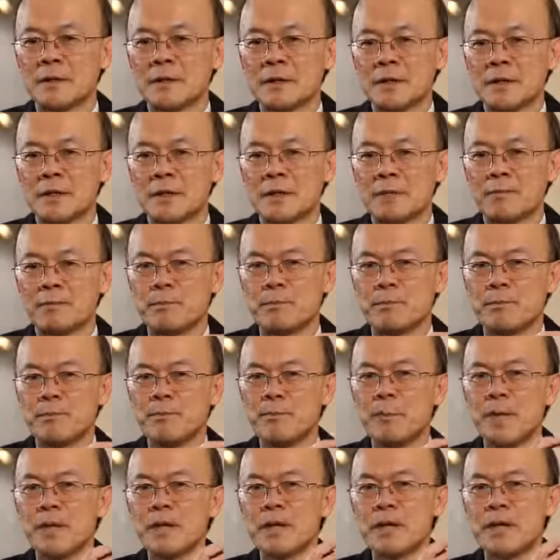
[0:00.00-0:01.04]
a
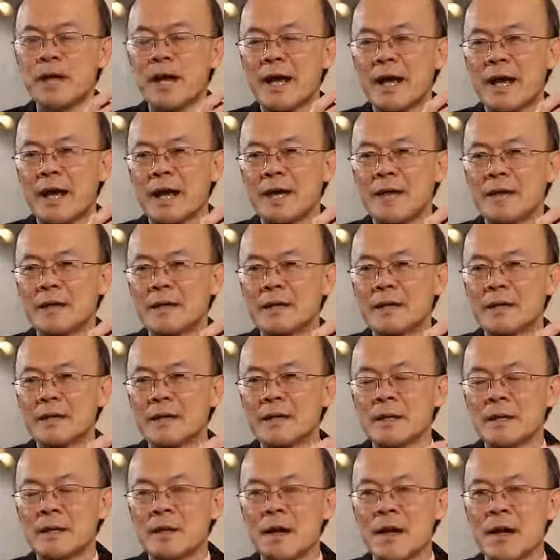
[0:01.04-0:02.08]
big head
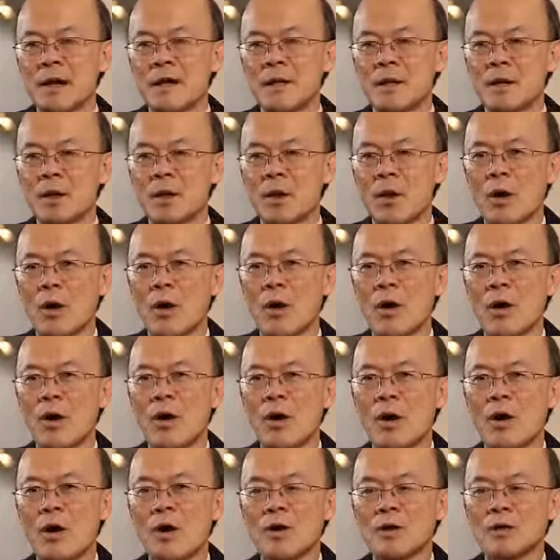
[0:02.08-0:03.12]
and a
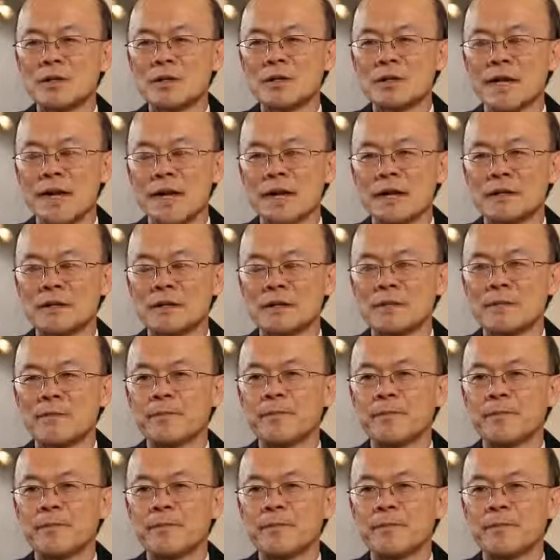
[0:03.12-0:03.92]
long tail.